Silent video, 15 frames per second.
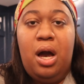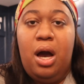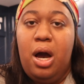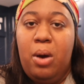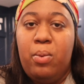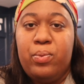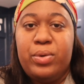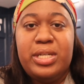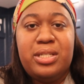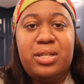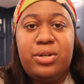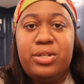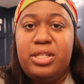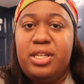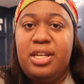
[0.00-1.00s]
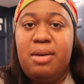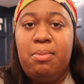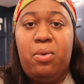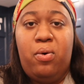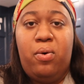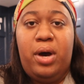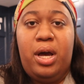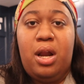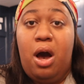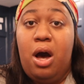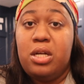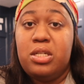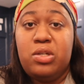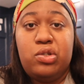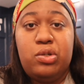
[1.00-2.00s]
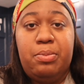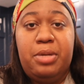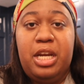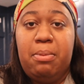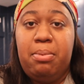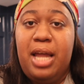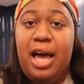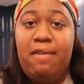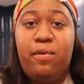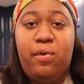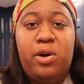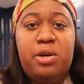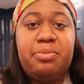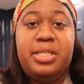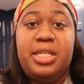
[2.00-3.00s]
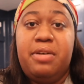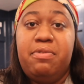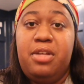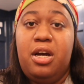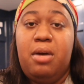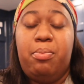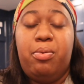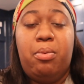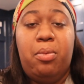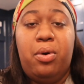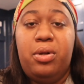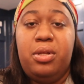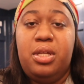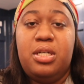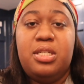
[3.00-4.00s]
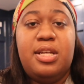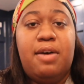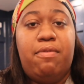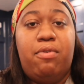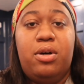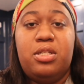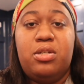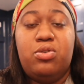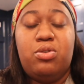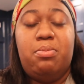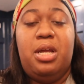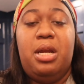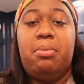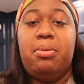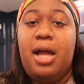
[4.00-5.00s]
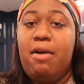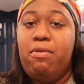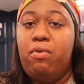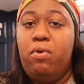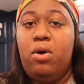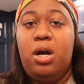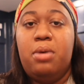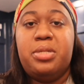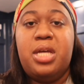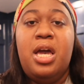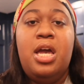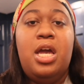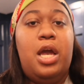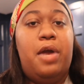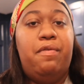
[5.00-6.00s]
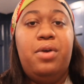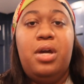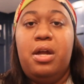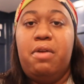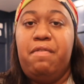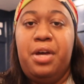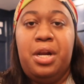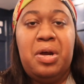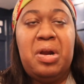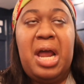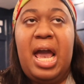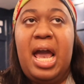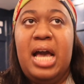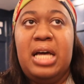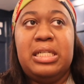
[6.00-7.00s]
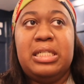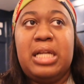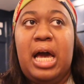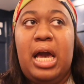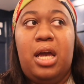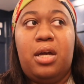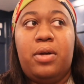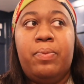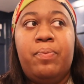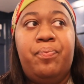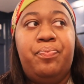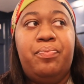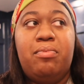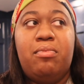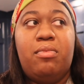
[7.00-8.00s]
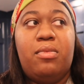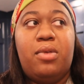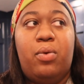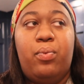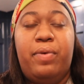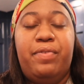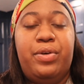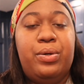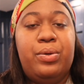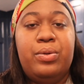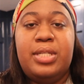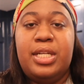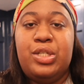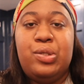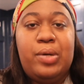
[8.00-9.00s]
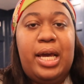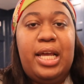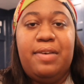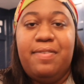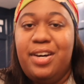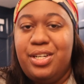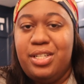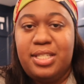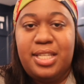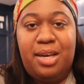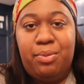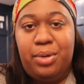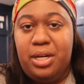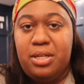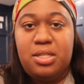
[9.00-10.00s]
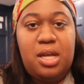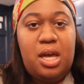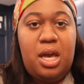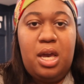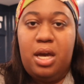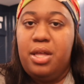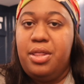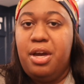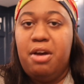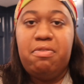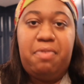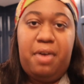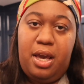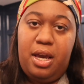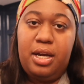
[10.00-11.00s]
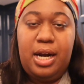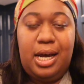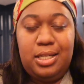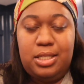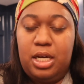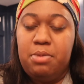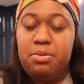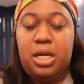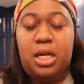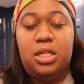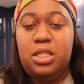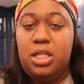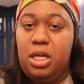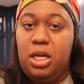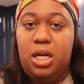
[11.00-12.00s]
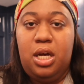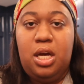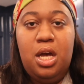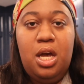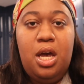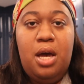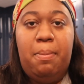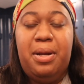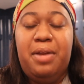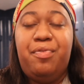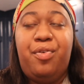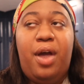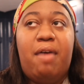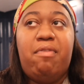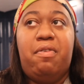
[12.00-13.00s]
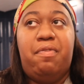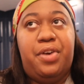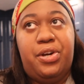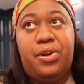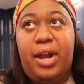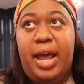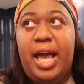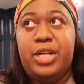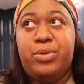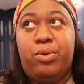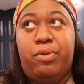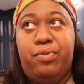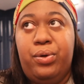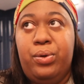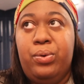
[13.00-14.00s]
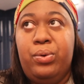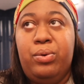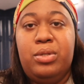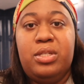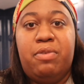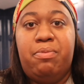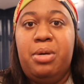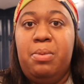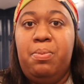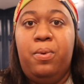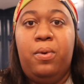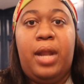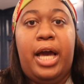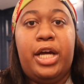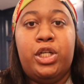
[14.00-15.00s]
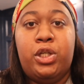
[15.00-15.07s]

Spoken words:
Research them on all social media platforms. See if they're promoting their stuff on social media platforms. If you get a vendor that has like reviews that you can't even understand what they're saying, they're fake 9 times out of 10. But if you have a vendor that has reviews of people like